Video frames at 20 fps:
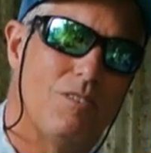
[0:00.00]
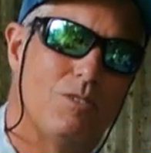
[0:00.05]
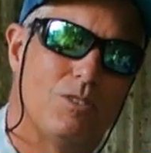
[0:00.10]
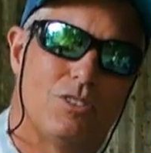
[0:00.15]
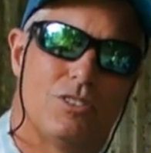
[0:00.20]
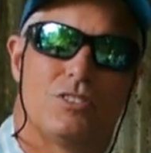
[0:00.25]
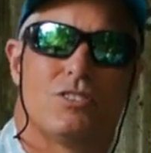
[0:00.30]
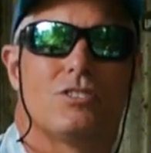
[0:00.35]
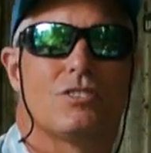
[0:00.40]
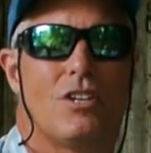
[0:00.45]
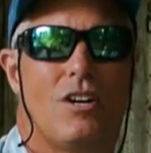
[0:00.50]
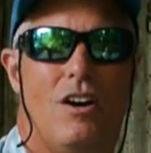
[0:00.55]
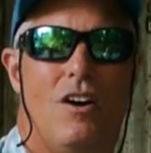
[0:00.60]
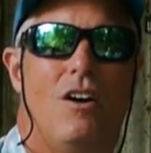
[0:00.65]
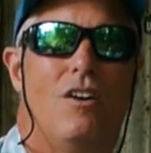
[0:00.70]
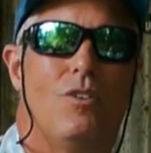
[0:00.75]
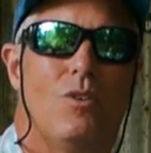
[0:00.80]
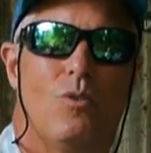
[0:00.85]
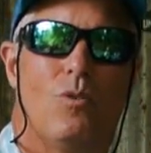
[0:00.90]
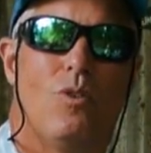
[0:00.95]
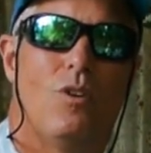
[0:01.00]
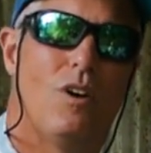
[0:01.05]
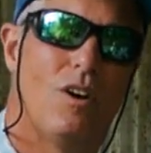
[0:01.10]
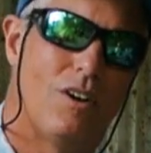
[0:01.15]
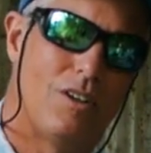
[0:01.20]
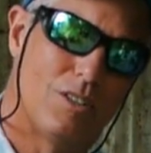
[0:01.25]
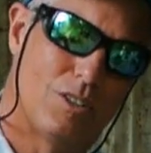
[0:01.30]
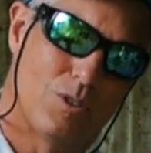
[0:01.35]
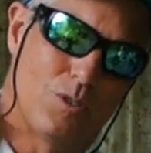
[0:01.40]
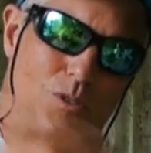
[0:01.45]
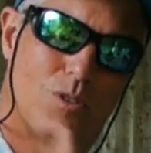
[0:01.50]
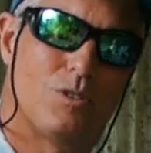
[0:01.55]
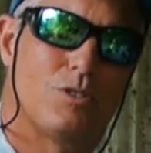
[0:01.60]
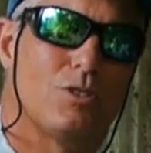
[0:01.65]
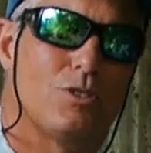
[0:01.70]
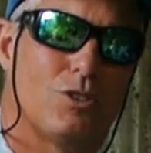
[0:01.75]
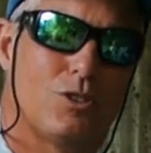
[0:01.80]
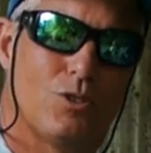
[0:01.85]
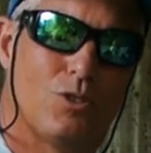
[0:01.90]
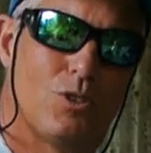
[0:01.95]
which is on the water towards
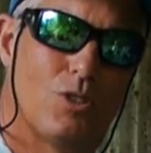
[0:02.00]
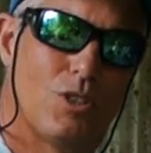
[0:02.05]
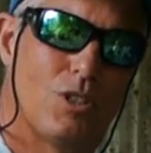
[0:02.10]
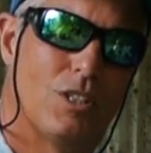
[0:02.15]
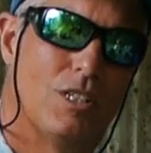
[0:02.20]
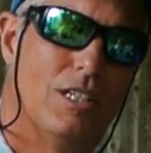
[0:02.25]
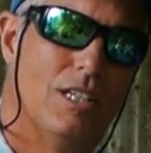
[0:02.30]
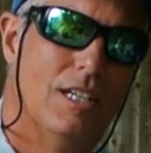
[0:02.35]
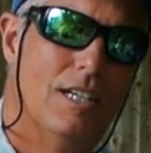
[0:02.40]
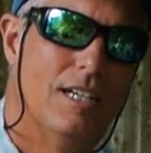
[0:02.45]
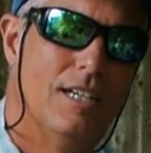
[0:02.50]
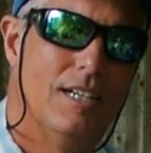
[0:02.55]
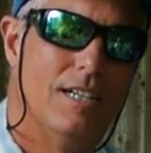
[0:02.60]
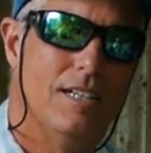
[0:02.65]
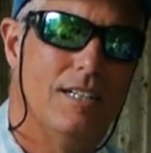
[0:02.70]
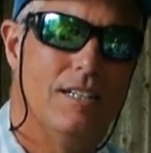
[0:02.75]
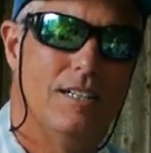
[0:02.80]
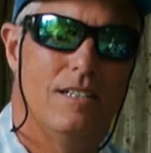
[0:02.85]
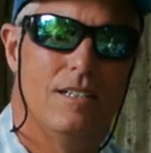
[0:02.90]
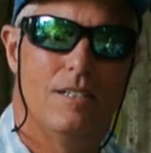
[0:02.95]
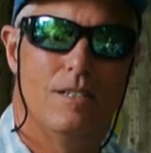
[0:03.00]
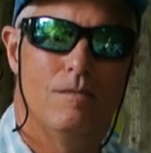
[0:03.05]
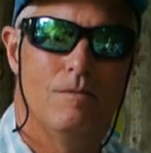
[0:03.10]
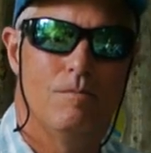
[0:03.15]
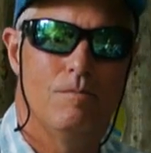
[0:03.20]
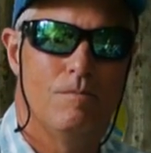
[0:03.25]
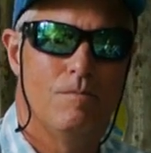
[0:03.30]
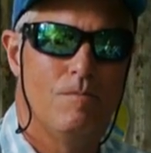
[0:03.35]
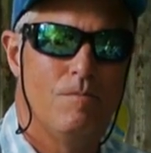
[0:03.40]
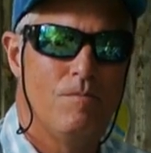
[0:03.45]
the shore um,